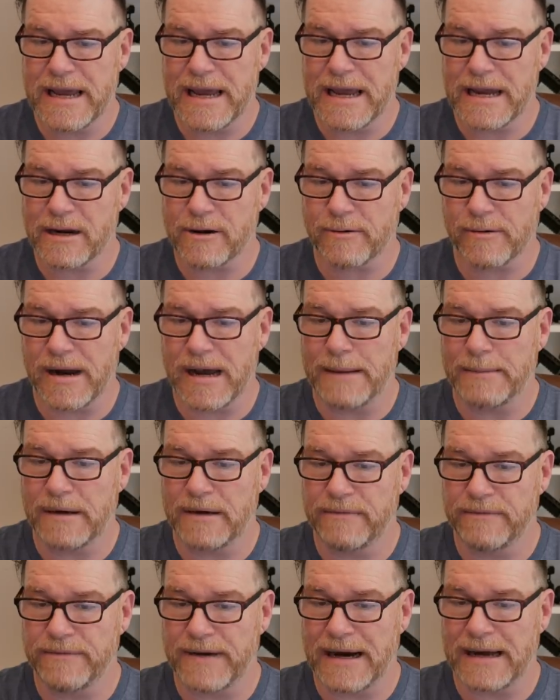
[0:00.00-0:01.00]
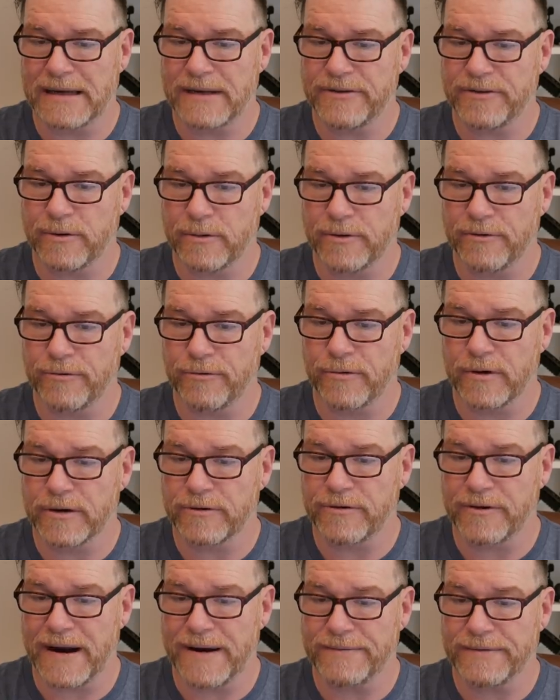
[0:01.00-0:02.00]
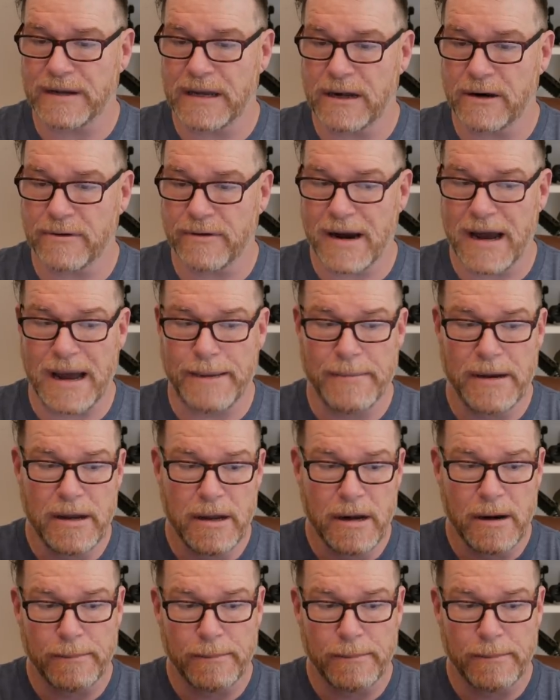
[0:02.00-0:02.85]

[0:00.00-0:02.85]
a crime of violence or drug trafficking crime